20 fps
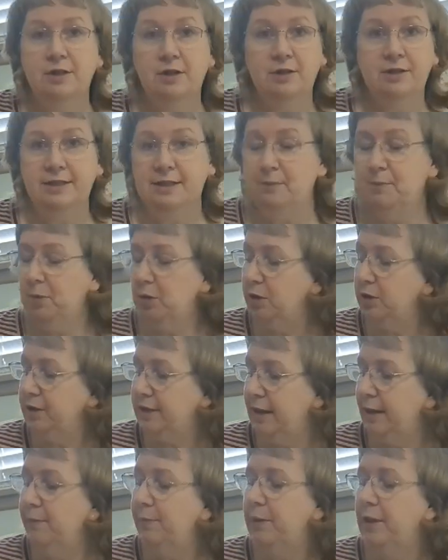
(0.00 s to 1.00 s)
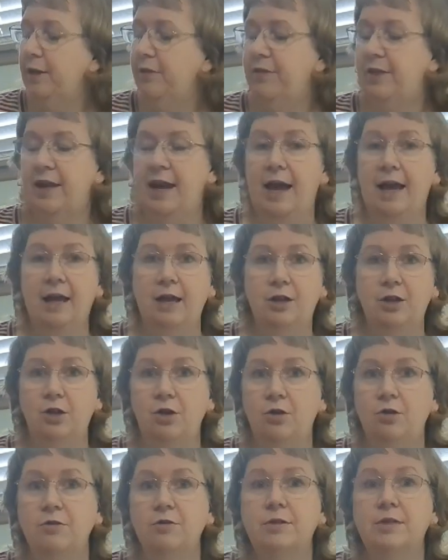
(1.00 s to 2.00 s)
a simpler template that I could
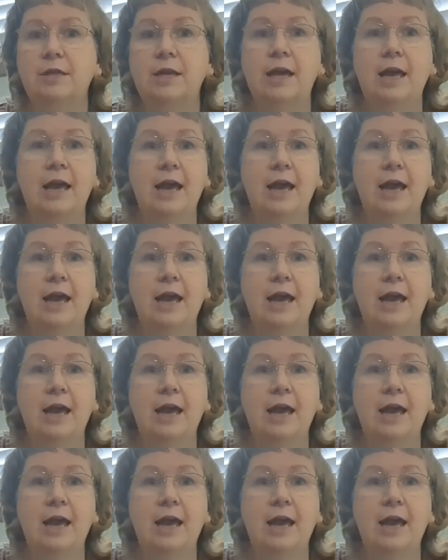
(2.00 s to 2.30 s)
use